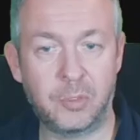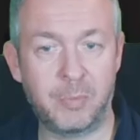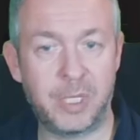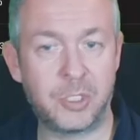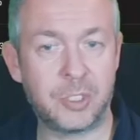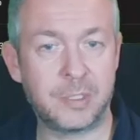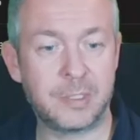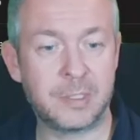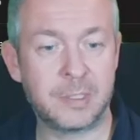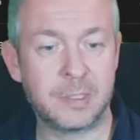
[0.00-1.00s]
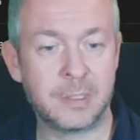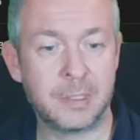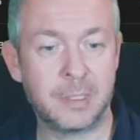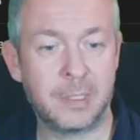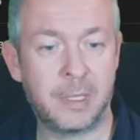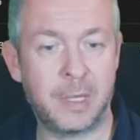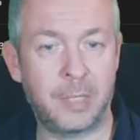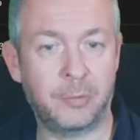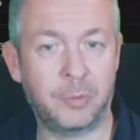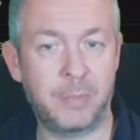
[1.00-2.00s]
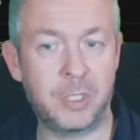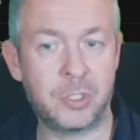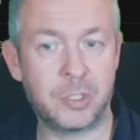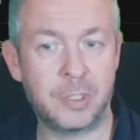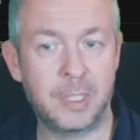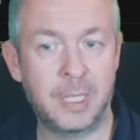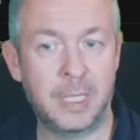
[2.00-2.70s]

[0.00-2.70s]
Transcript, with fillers: Automations, Create Automation,